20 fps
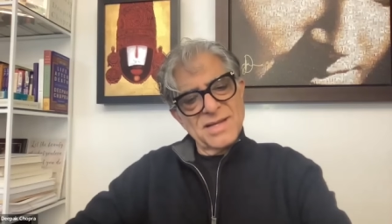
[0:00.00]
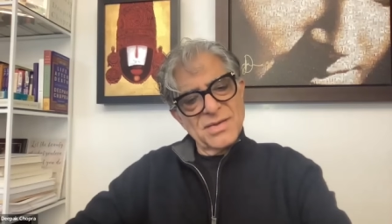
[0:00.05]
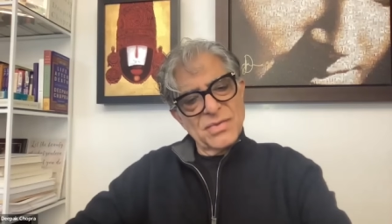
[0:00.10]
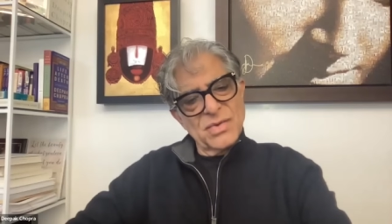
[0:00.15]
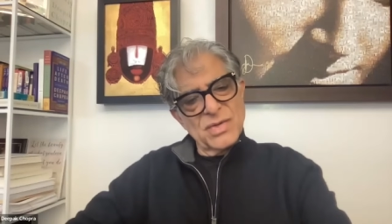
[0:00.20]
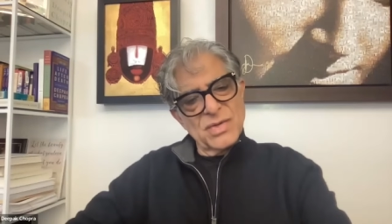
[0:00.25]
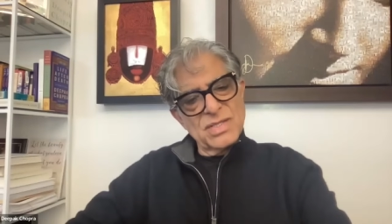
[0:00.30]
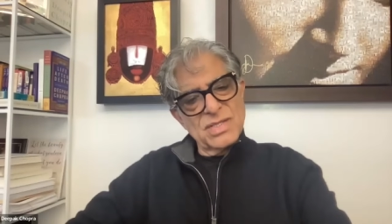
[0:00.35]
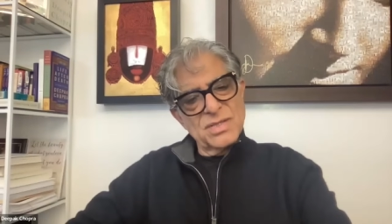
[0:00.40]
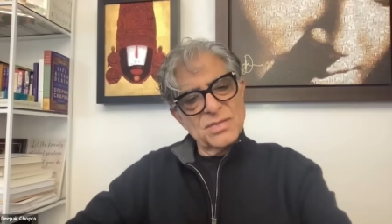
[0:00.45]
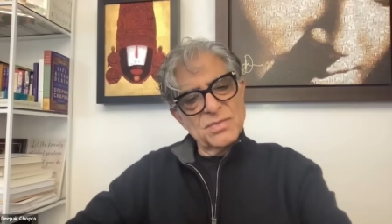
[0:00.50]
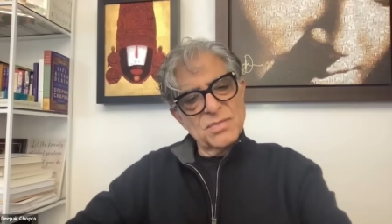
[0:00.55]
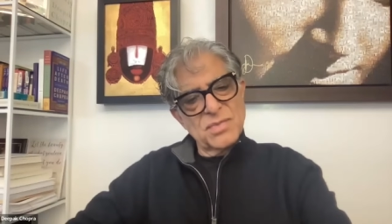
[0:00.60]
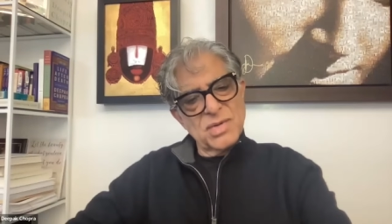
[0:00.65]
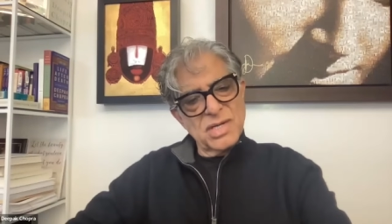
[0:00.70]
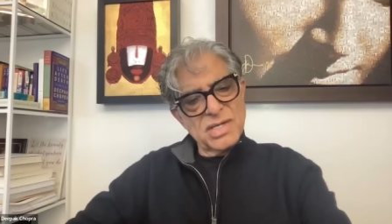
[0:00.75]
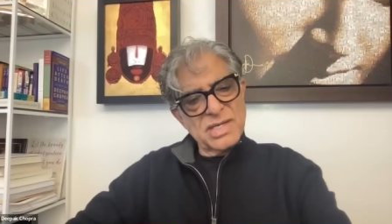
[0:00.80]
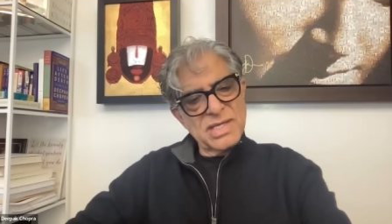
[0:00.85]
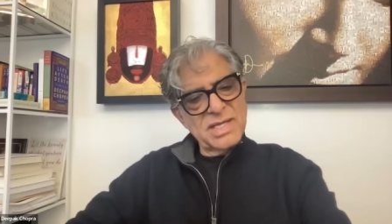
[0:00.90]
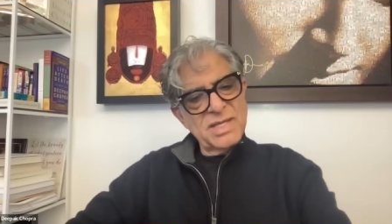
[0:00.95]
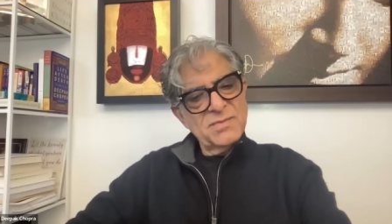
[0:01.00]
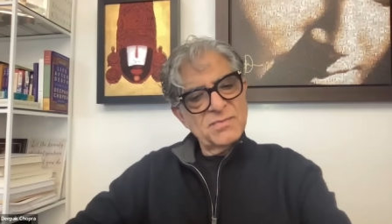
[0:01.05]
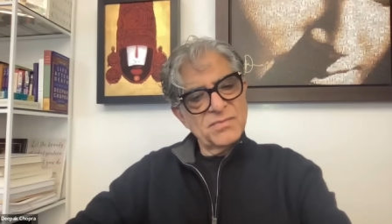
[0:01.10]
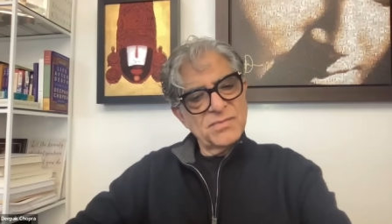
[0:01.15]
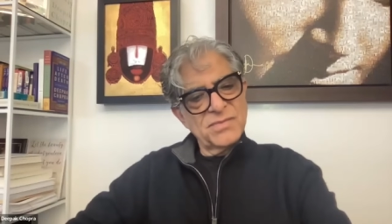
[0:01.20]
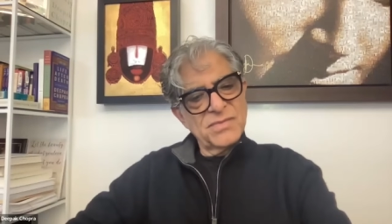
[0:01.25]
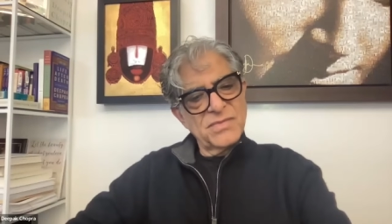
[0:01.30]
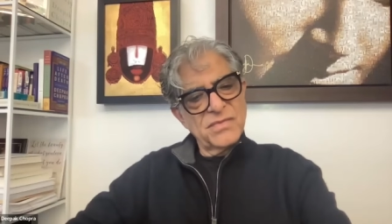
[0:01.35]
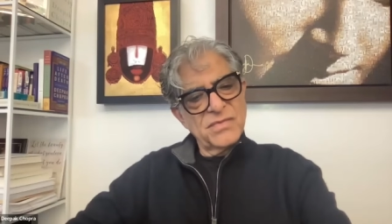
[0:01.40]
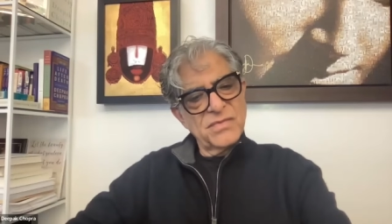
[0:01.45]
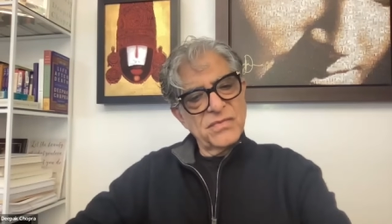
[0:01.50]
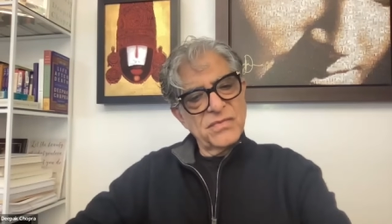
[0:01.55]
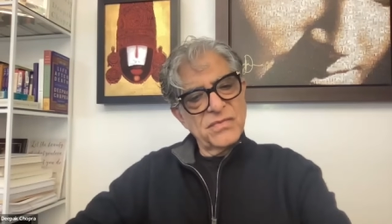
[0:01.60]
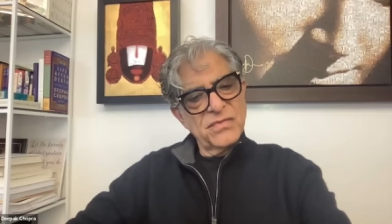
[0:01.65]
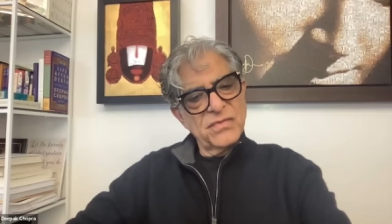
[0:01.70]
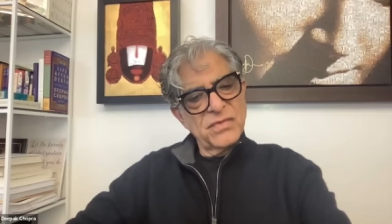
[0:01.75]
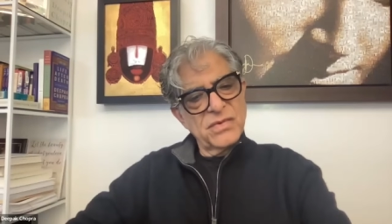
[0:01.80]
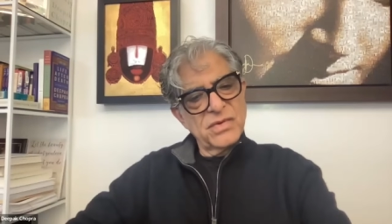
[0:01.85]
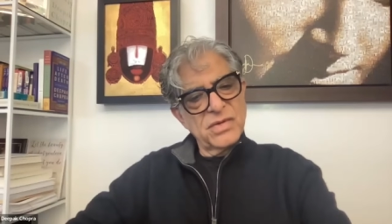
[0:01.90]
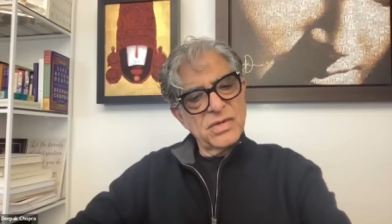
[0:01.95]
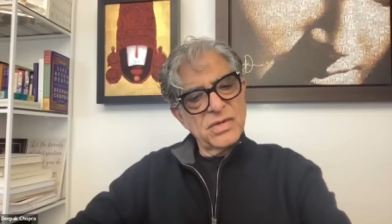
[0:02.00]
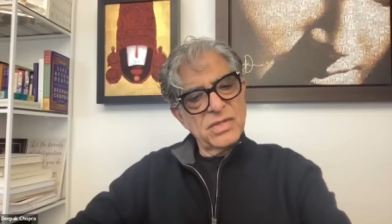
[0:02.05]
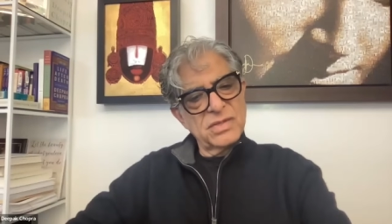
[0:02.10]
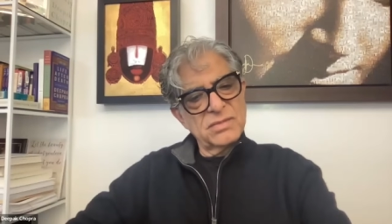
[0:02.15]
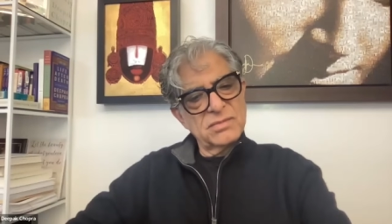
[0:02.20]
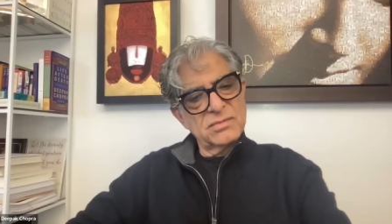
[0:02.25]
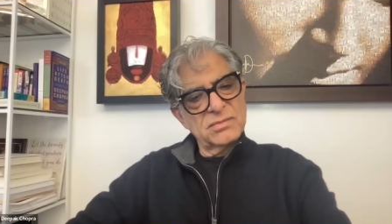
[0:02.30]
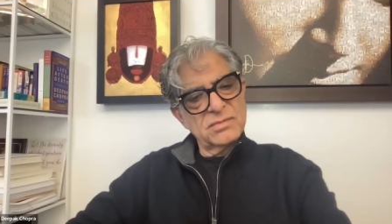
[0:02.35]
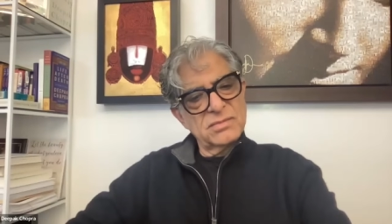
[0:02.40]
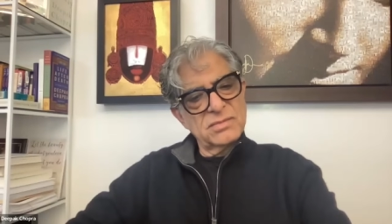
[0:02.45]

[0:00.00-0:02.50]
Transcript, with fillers: Quantum body for